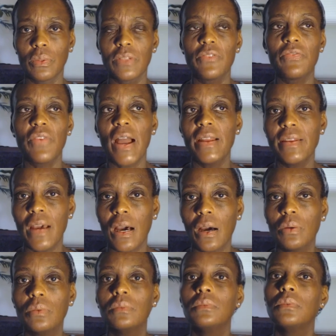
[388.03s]
to find
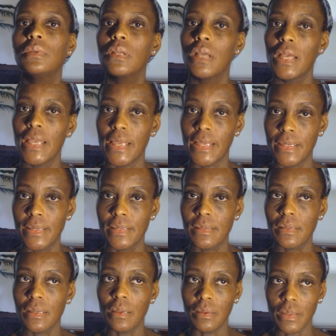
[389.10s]
out
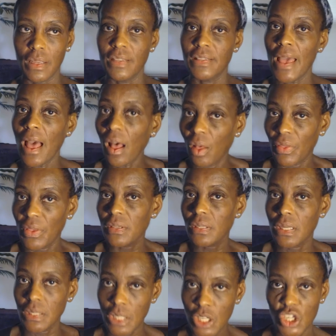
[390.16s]
his health, his
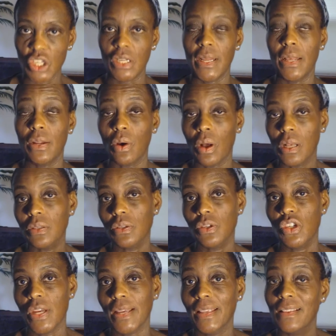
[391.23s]
condition, and to also
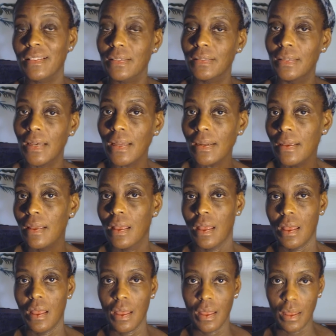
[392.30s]
check his gut
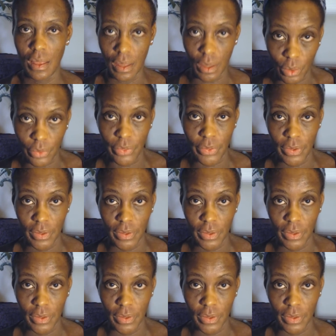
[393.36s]
health.